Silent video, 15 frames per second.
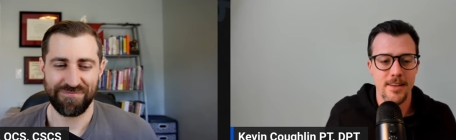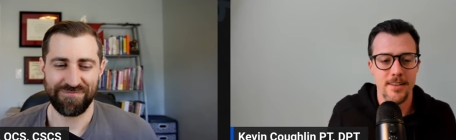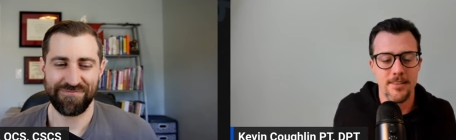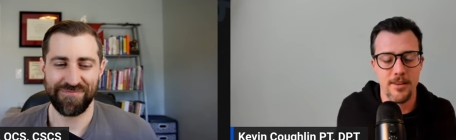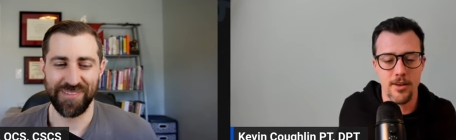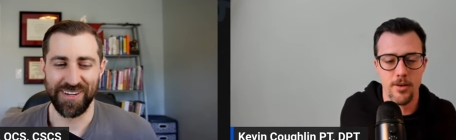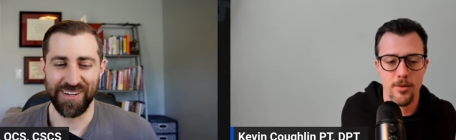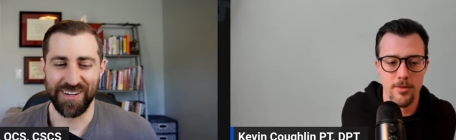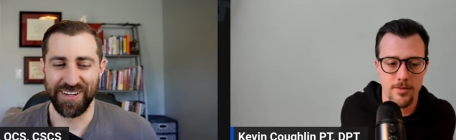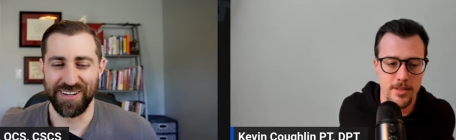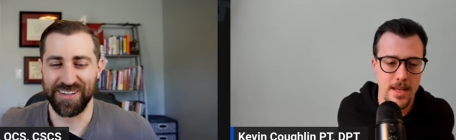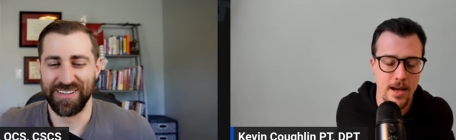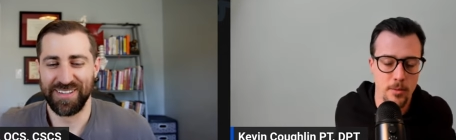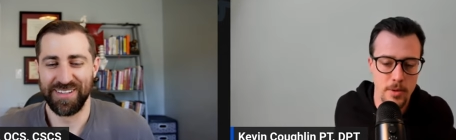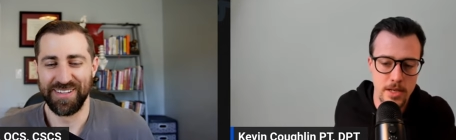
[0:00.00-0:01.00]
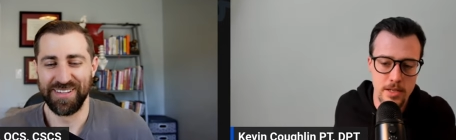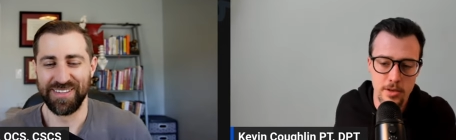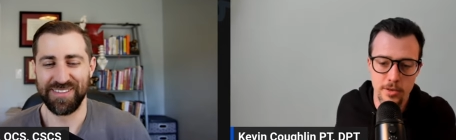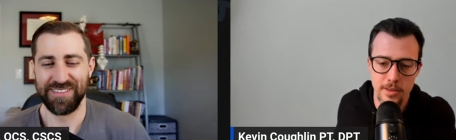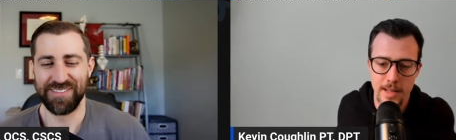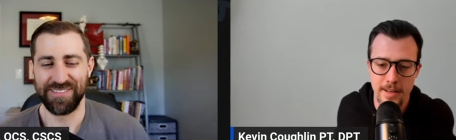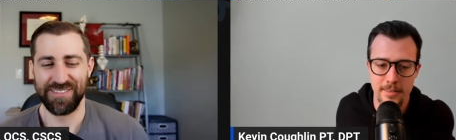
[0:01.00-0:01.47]
Speaker 1: So, yeah, we
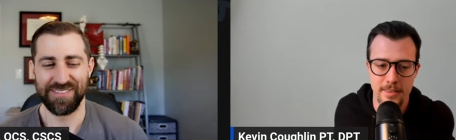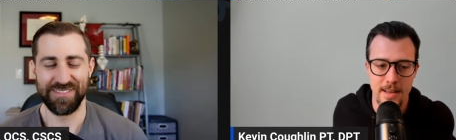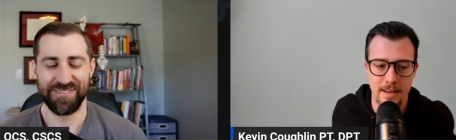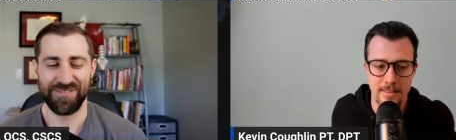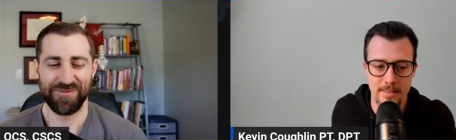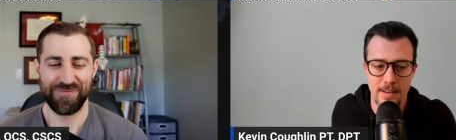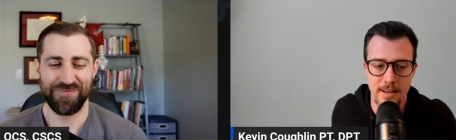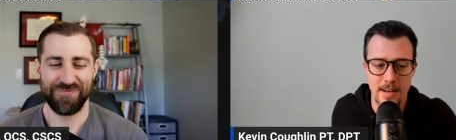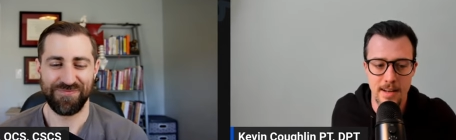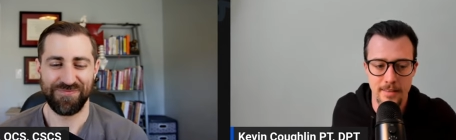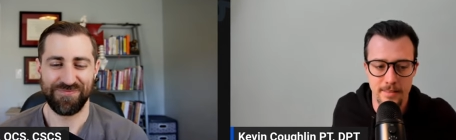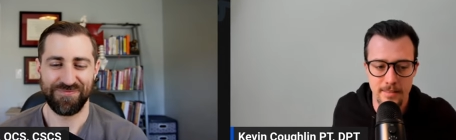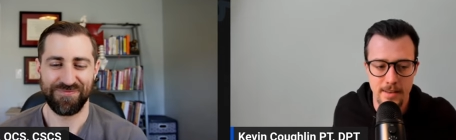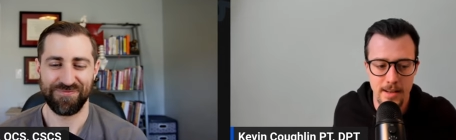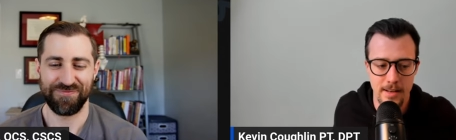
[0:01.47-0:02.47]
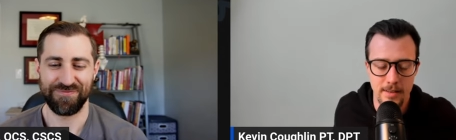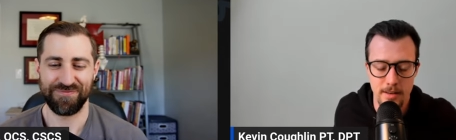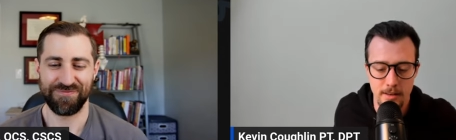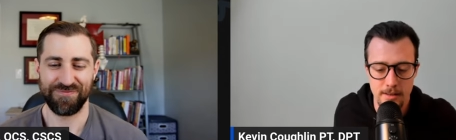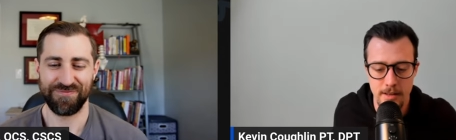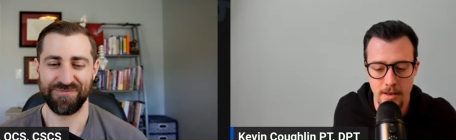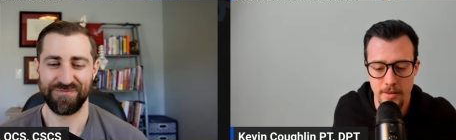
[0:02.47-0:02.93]
utilize that a ton. And,
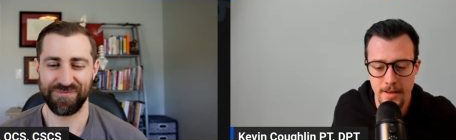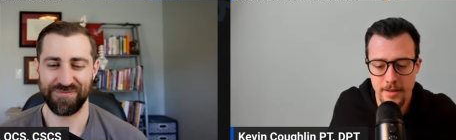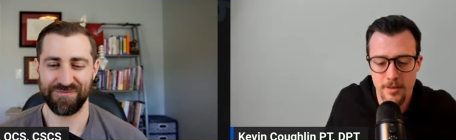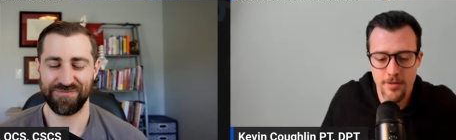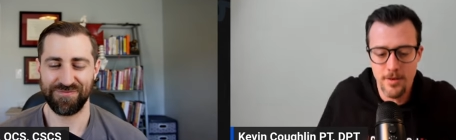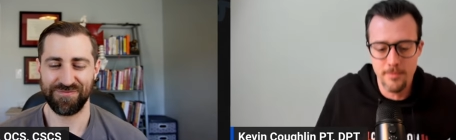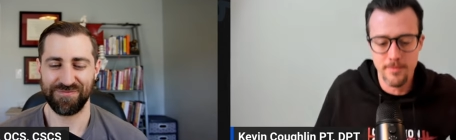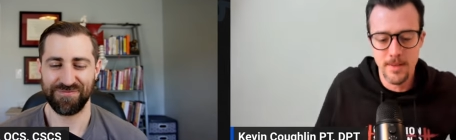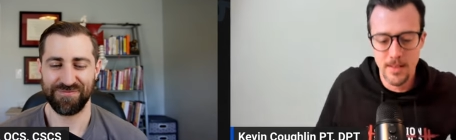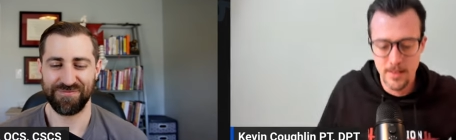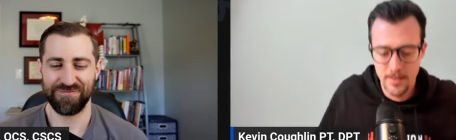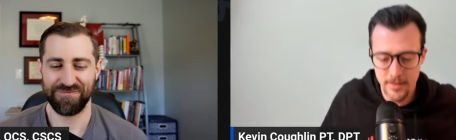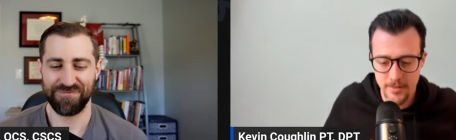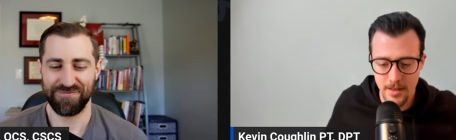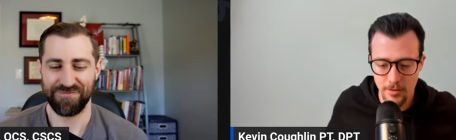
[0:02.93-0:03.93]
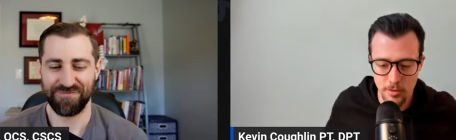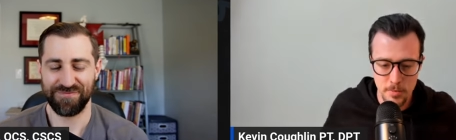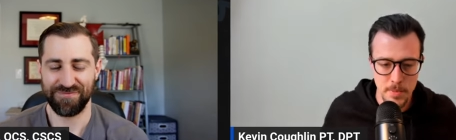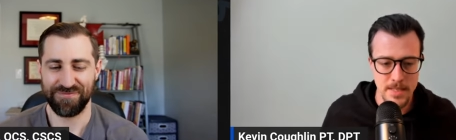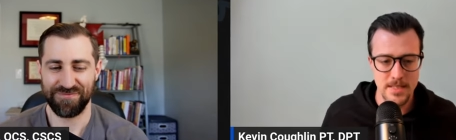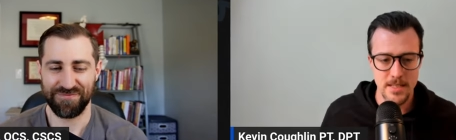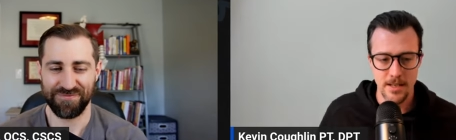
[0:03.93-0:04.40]
you know, that's from stuff we've
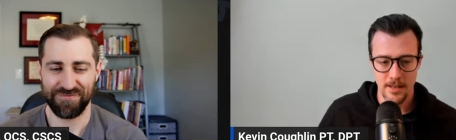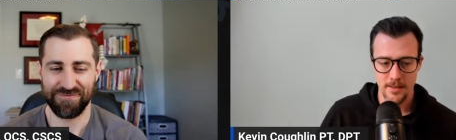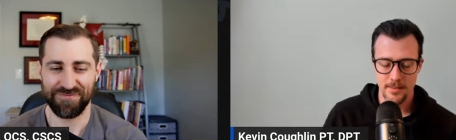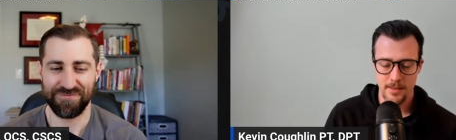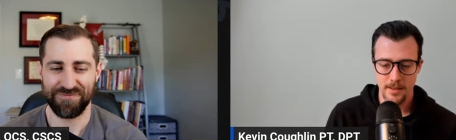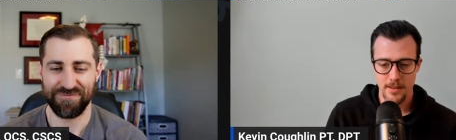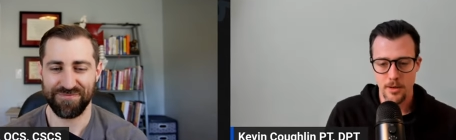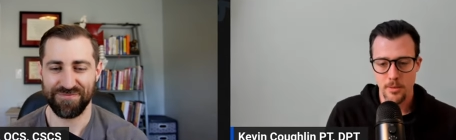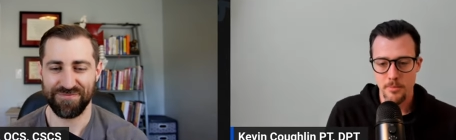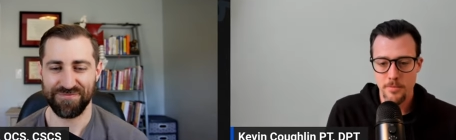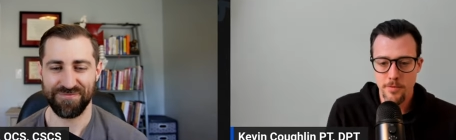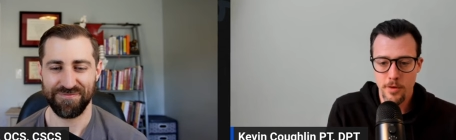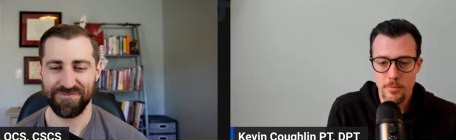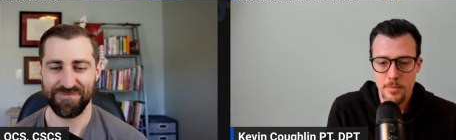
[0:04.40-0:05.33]
been taught, you know, for